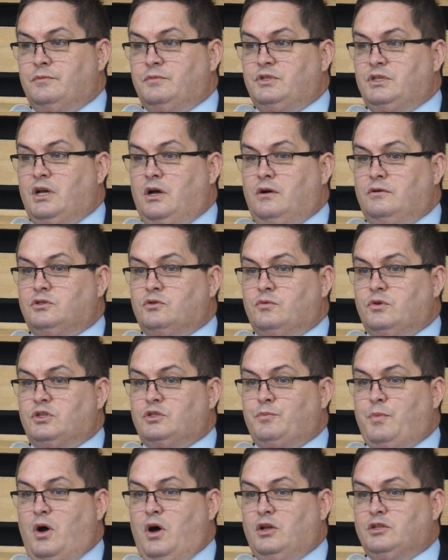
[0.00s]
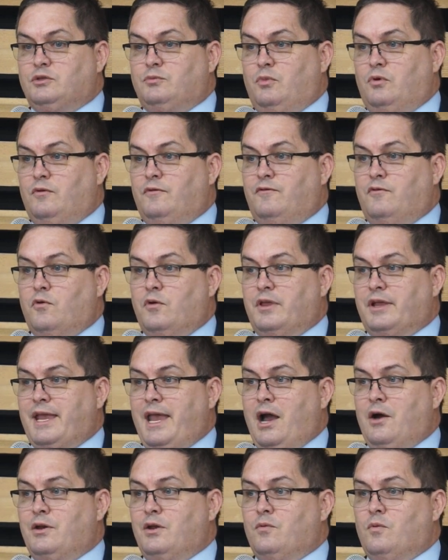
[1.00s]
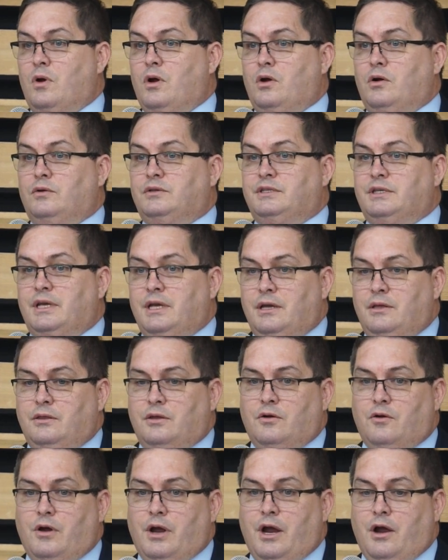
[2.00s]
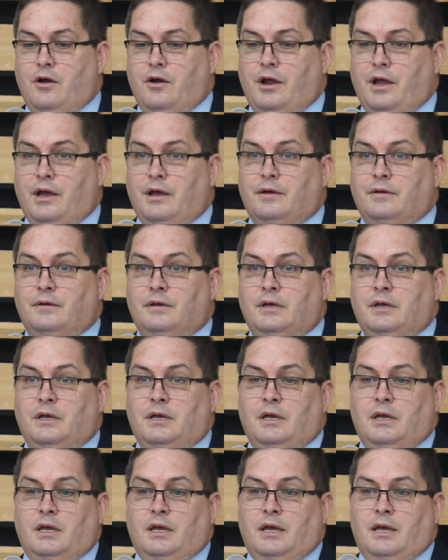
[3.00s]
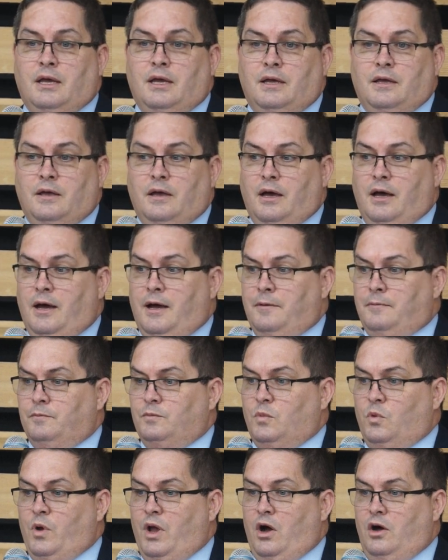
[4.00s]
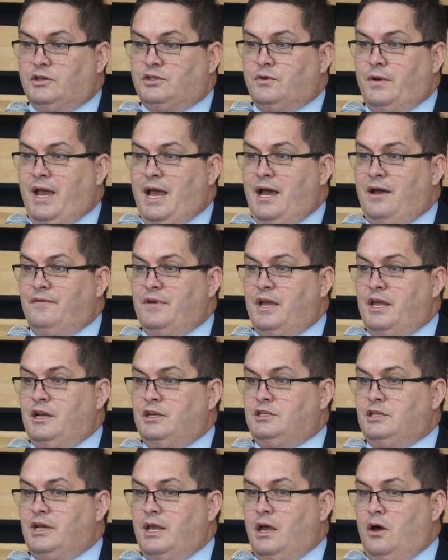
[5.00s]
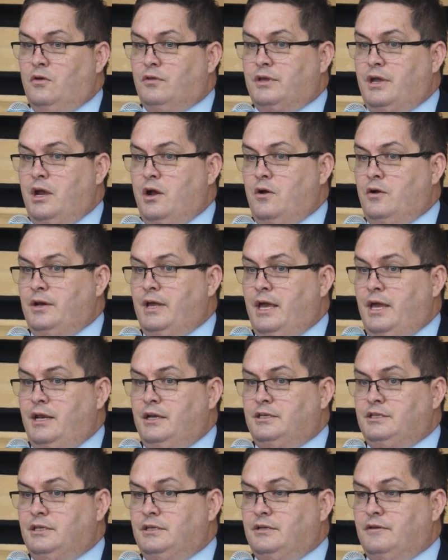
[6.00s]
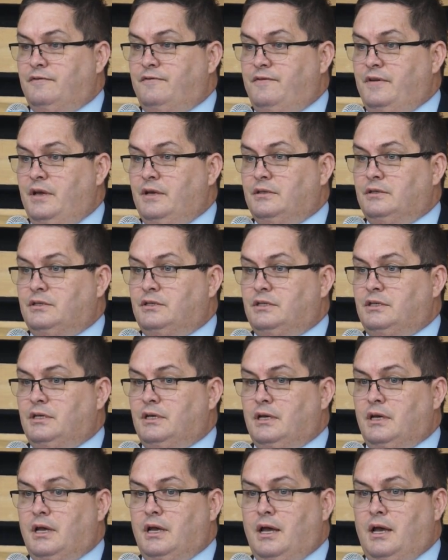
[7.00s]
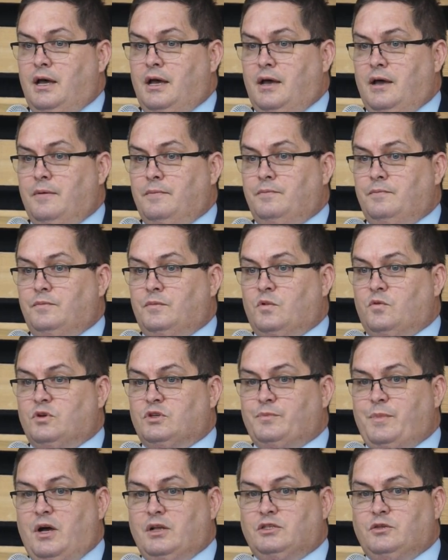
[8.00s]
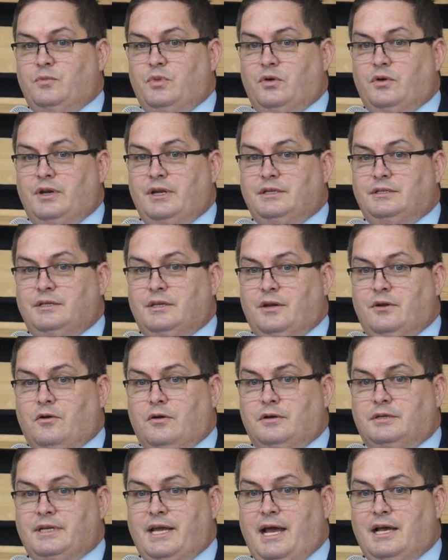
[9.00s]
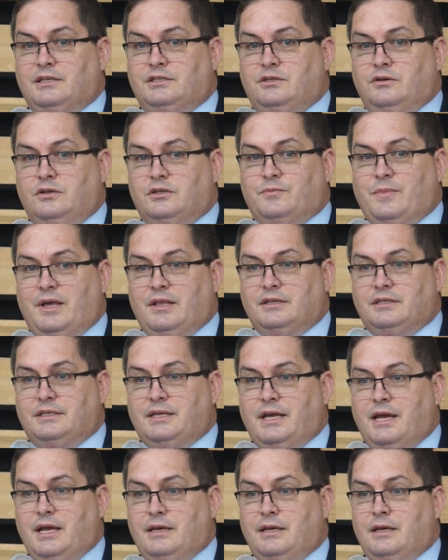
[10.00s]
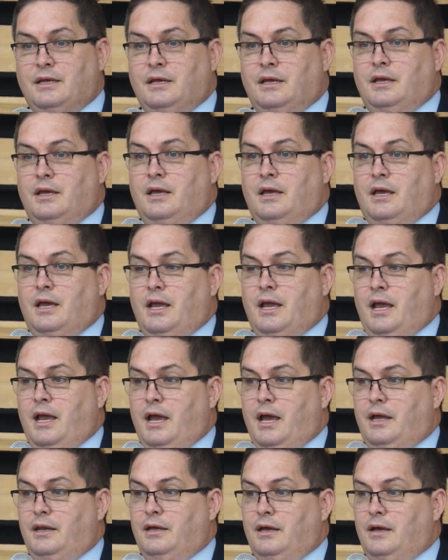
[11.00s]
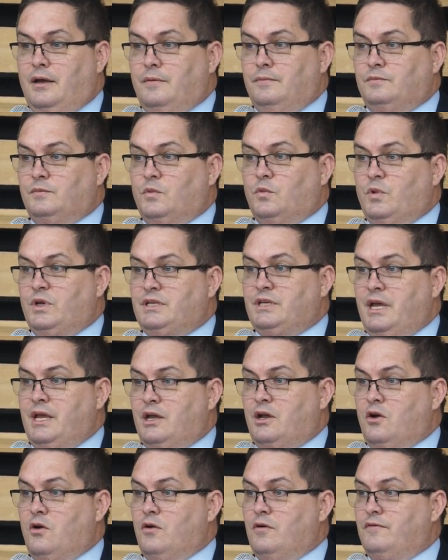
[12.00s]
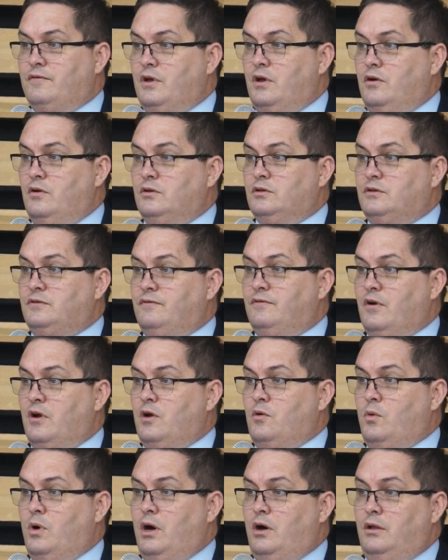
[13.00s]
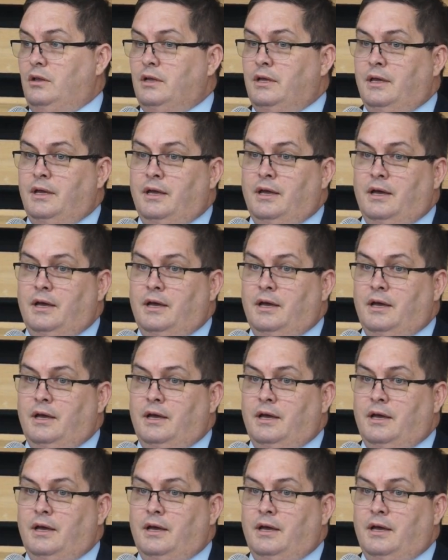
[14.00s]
themselves are responsible for the county roads in their area. We also have indigent healthcare and indigent defense responsibilities that are tasked to us by the state. and we take care of those very well.